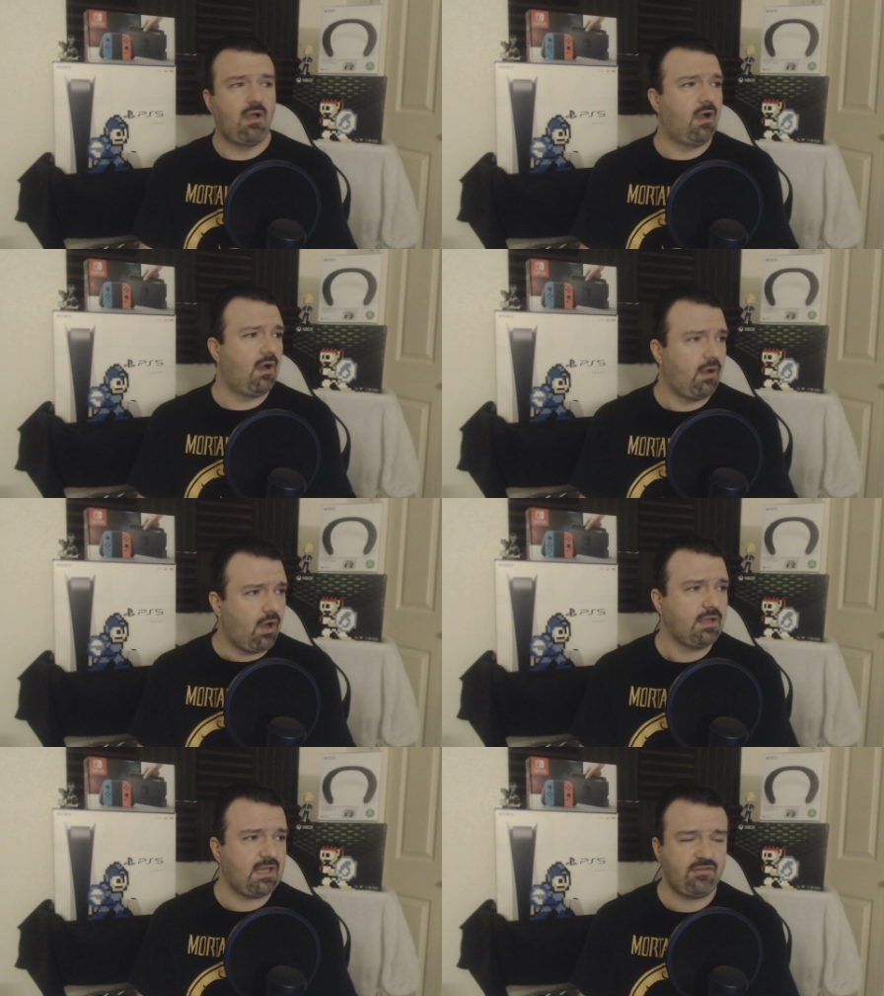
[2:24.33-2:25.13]

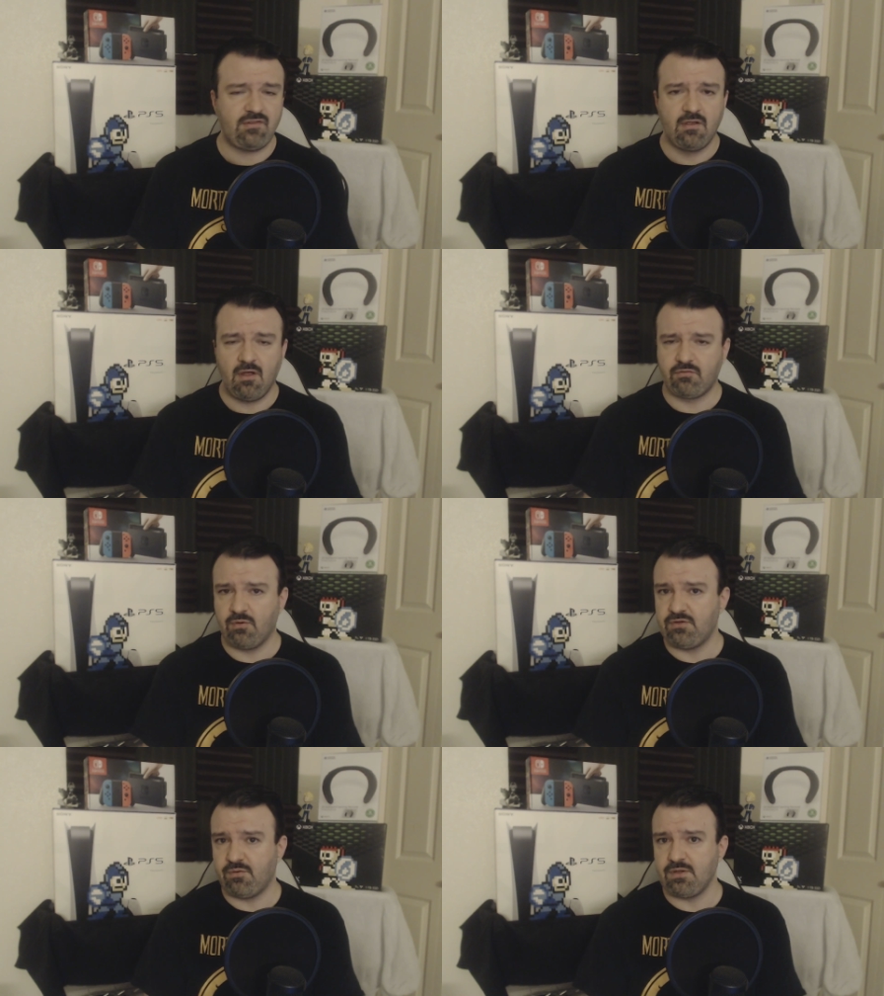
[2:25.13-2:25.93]
August of
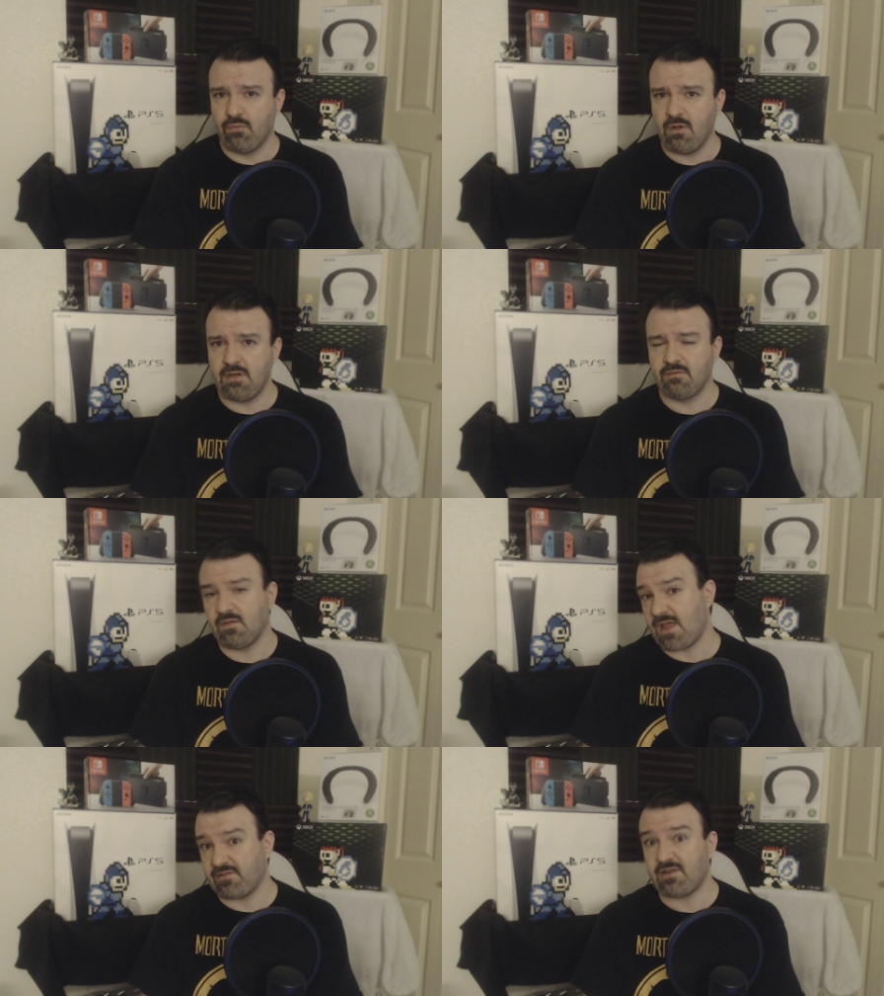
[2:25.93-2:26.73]
2021, the
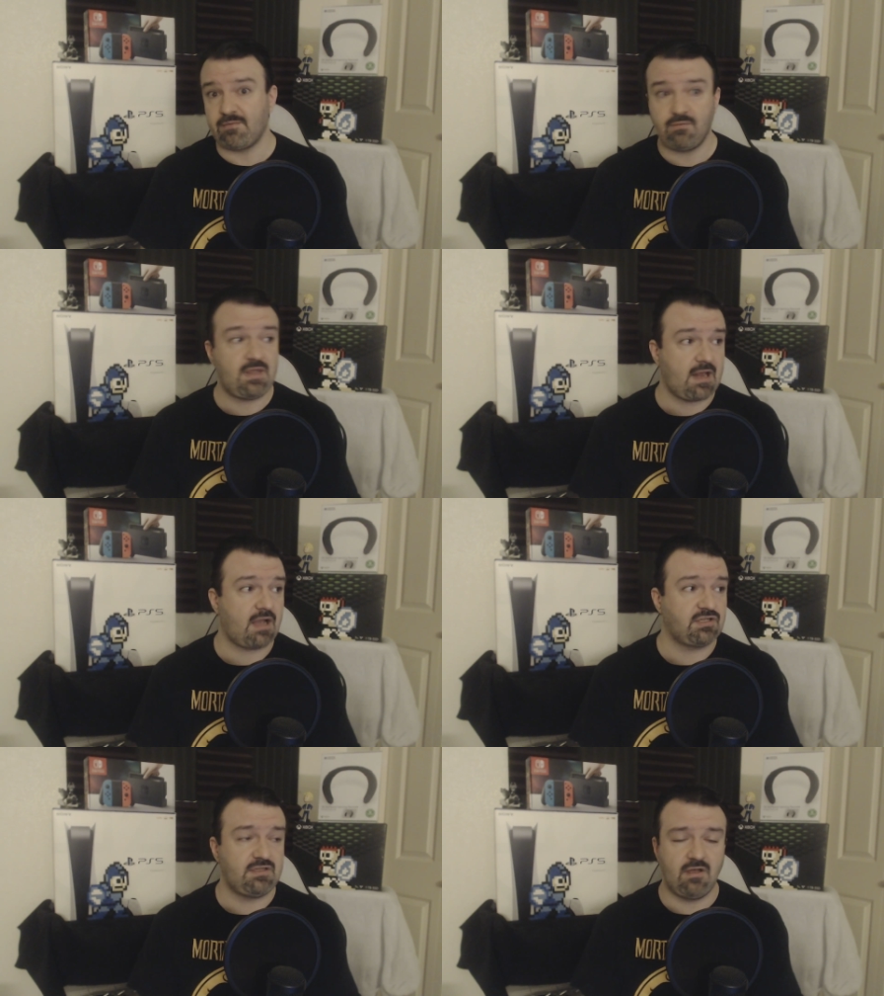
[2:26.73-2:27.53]
last time that we had
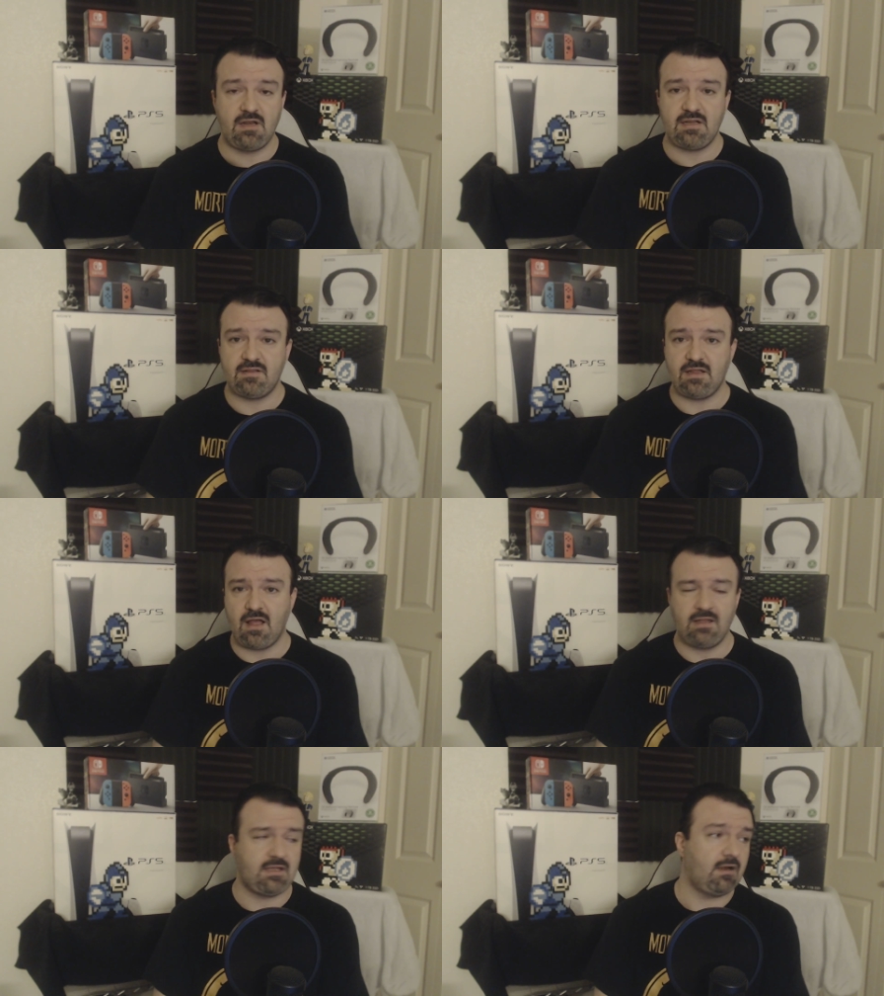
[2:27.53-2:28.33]
actually done anything
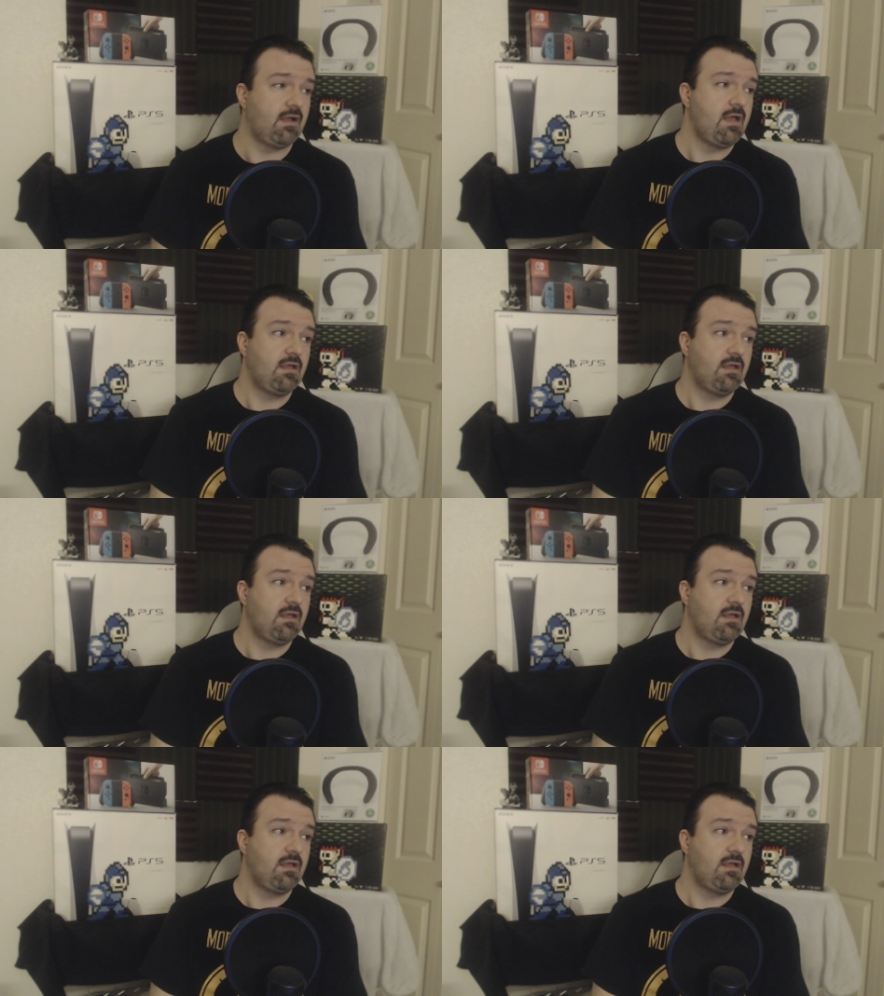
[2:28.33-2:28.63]
on there.